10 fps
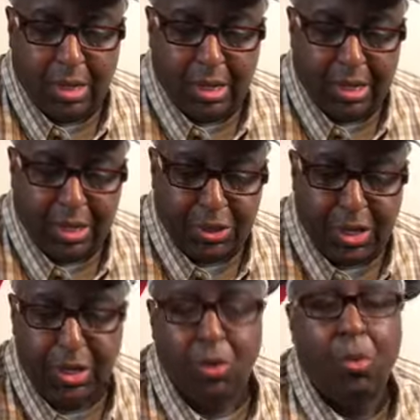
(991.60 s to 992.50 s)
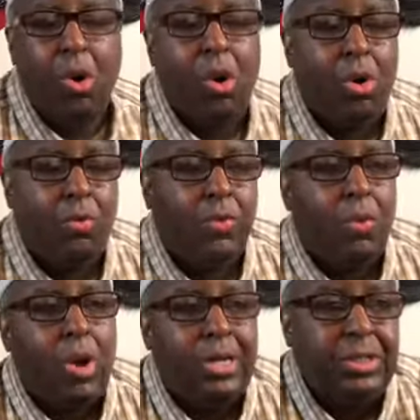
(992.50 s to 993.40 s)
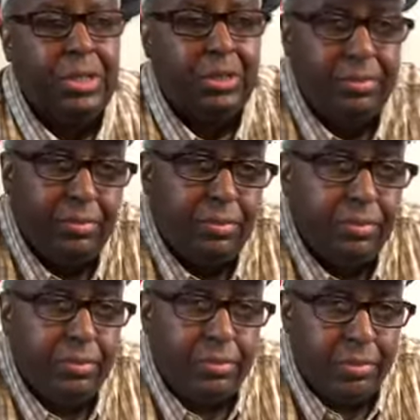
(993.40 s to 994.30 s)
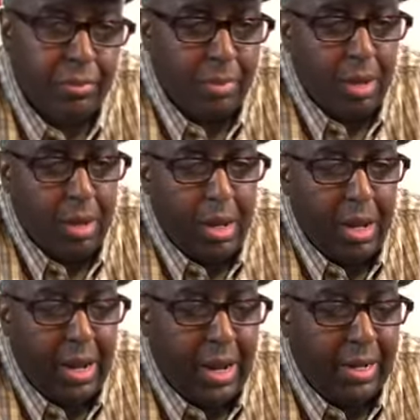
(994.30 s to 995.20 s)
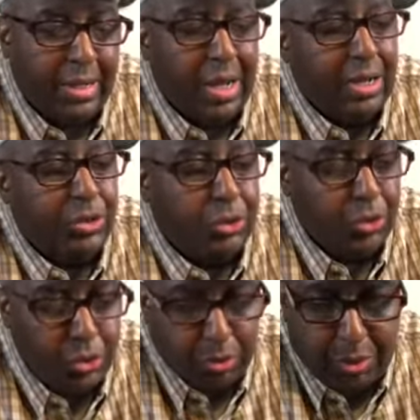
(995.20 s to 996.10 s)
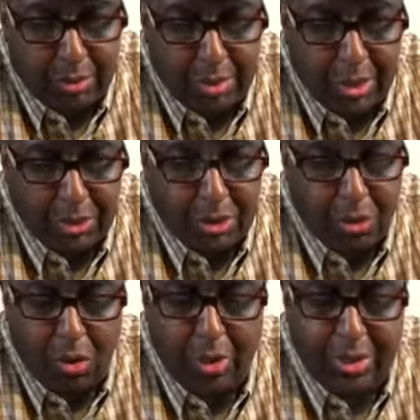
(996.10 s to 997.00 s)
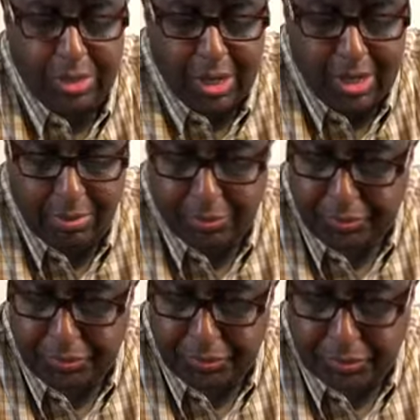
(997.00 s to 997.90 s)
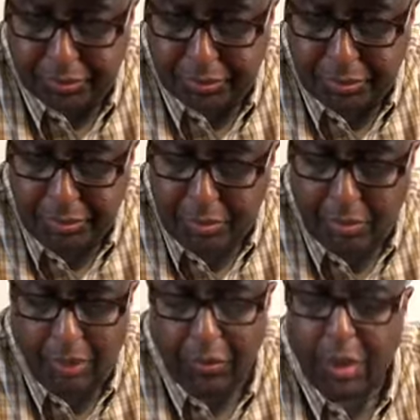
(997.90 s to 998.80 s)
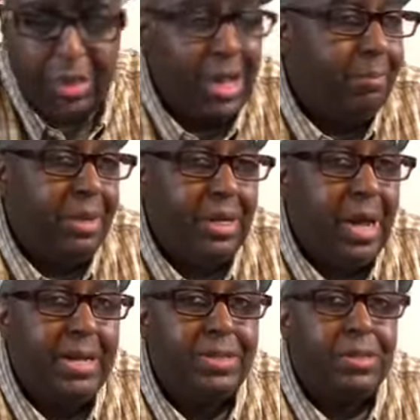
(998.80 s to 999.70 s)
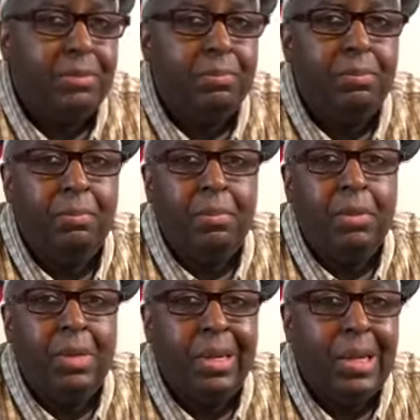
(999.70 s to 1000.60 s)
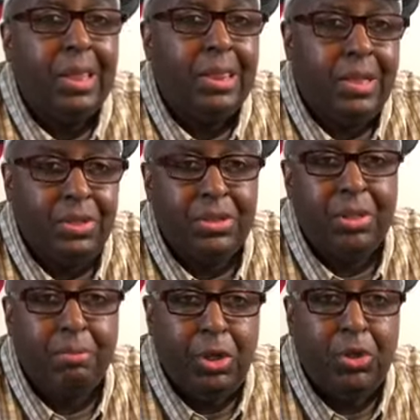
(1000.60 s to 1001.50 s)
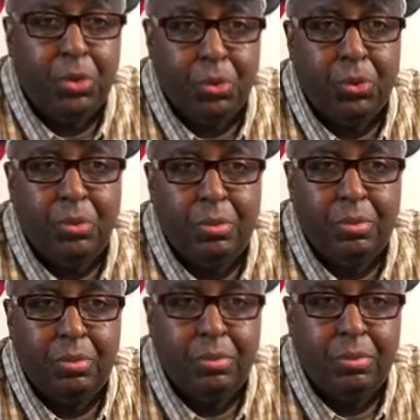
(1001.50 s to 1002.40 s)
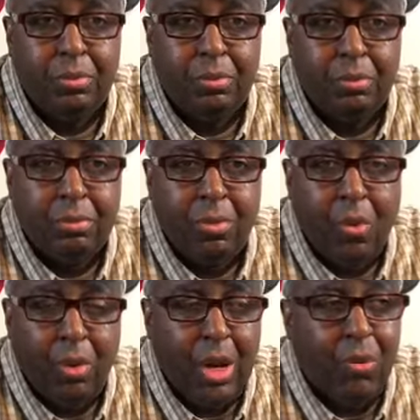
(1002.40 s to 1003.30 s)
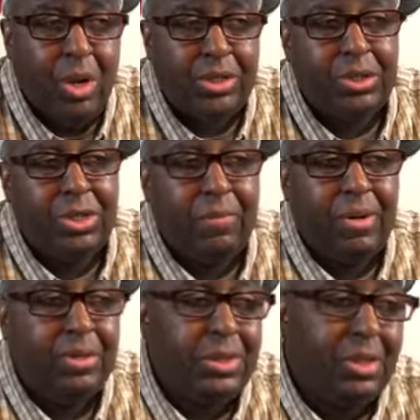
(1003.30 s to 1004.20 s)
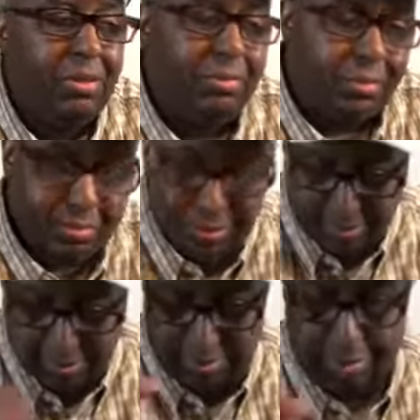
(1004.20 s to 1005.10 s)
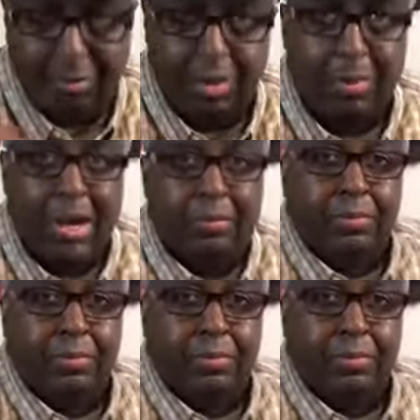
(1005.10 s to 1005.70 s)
And I thank you all for watching. And as usual, as I always say, if you cannot be nice, at least be cool. Okay, watch yourself out there. Goodbye.